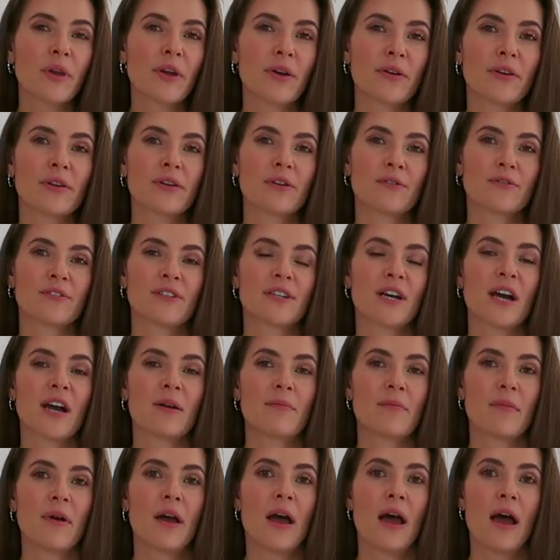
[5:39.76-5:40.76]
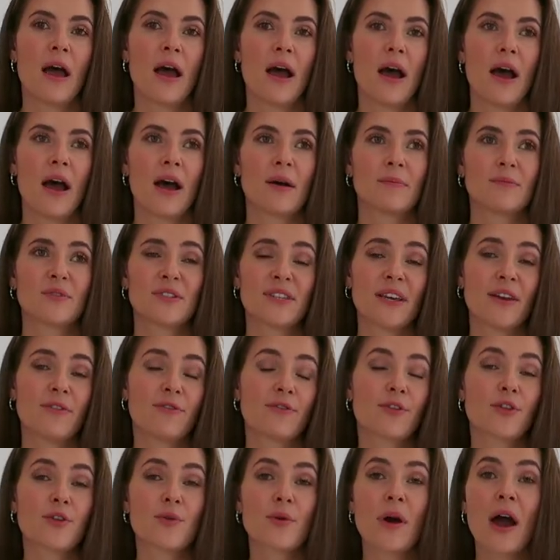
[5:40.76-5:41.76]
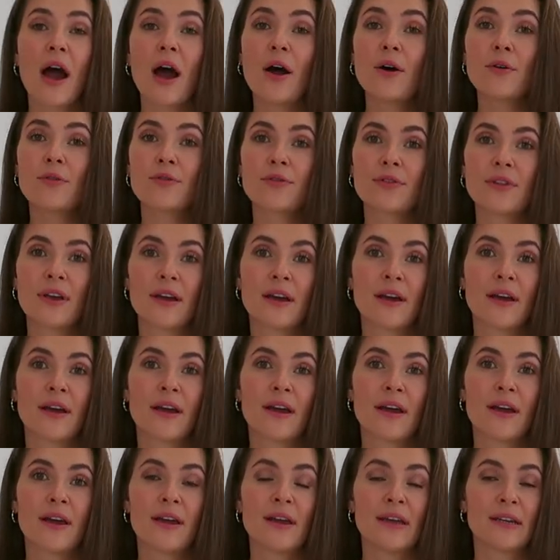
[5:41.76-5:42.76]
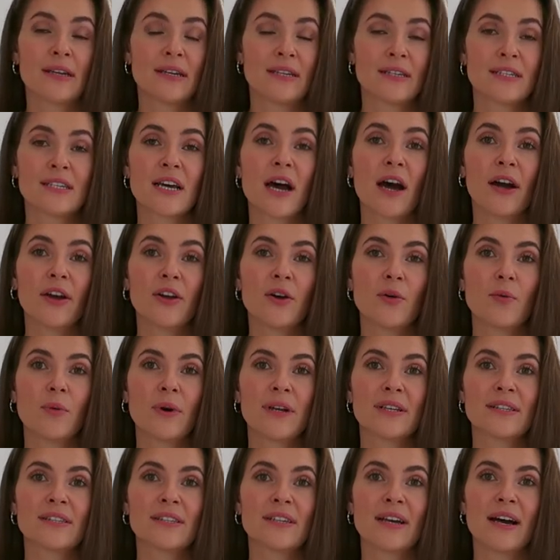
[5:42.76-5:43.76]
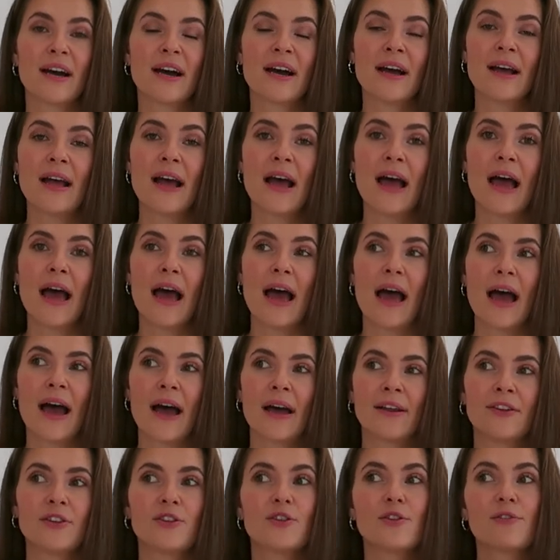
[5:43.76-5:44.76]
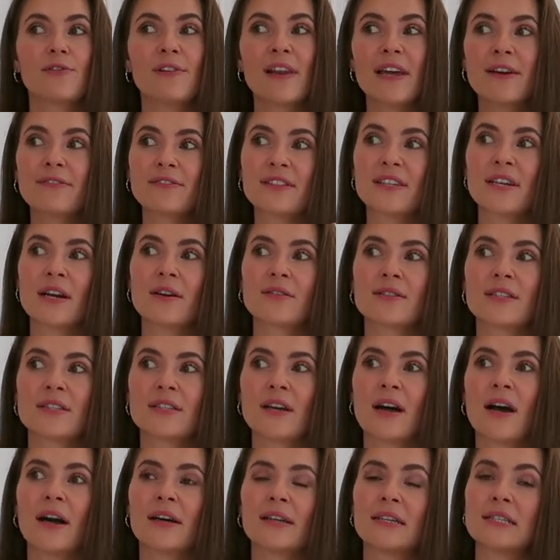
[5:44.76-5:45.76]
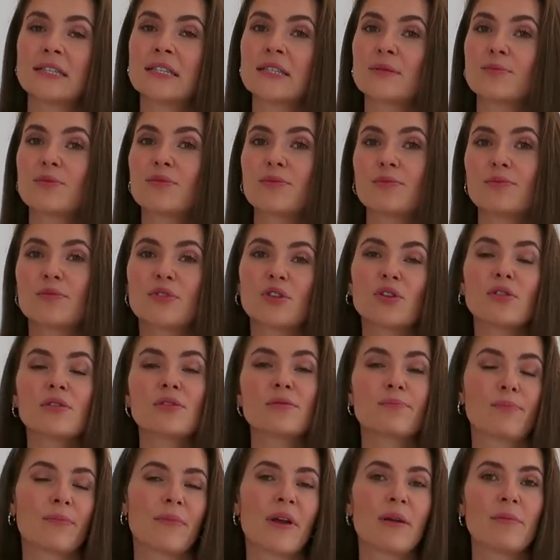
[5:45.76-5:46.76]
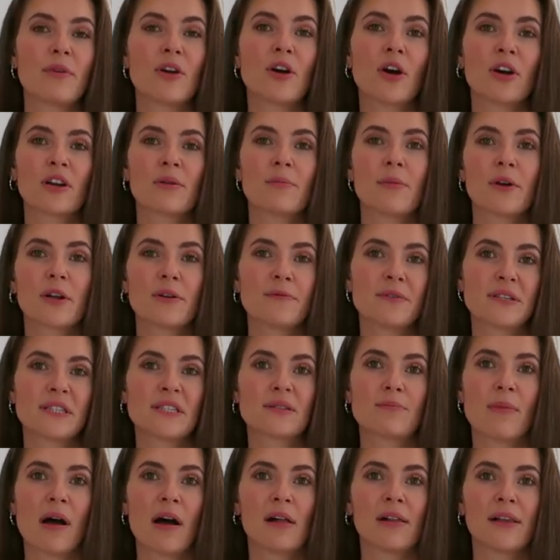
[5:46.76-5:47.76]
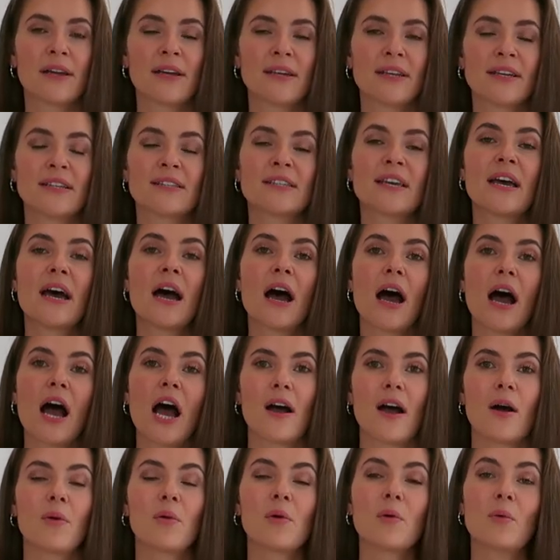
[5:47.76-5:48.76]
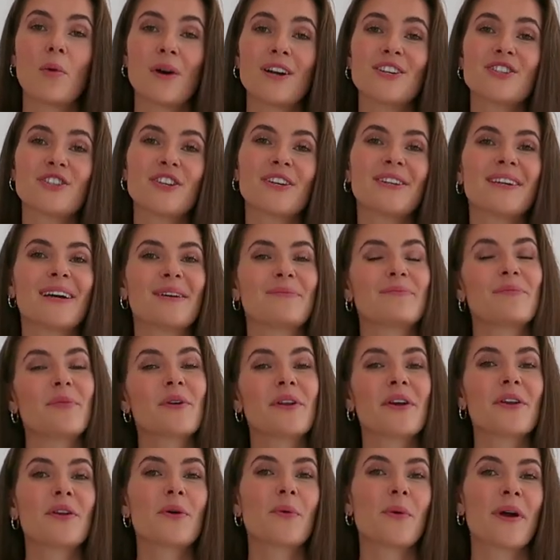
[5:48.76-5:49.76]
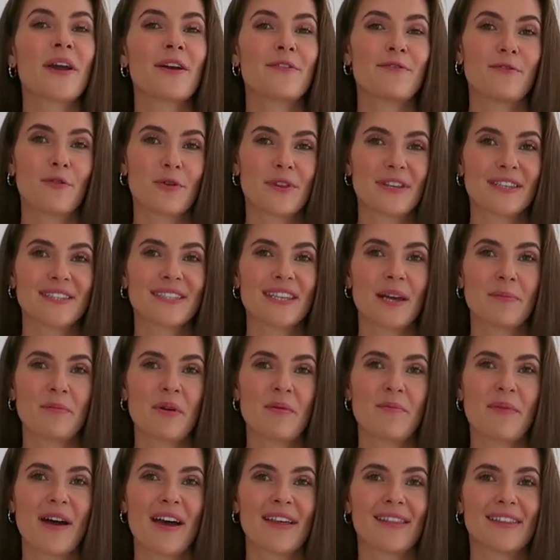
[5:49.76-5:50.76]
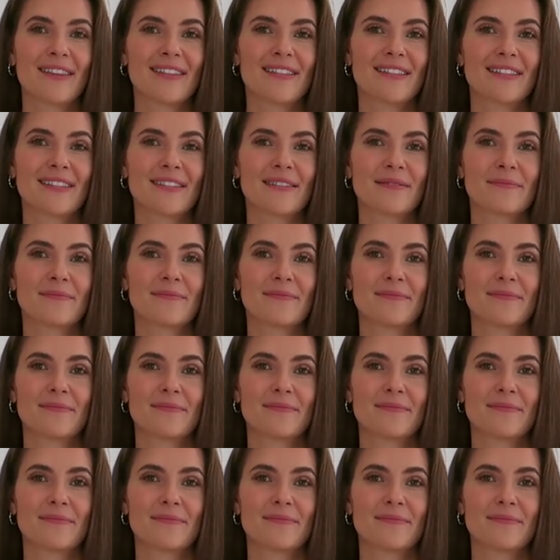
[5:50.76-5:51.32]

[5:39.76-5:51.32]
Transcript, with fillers: period of time, um, say throughout a, an entire winter, and you've left it outside, it's still maybe got a bit of a smell in it, I will wash it and put it away for the summer months.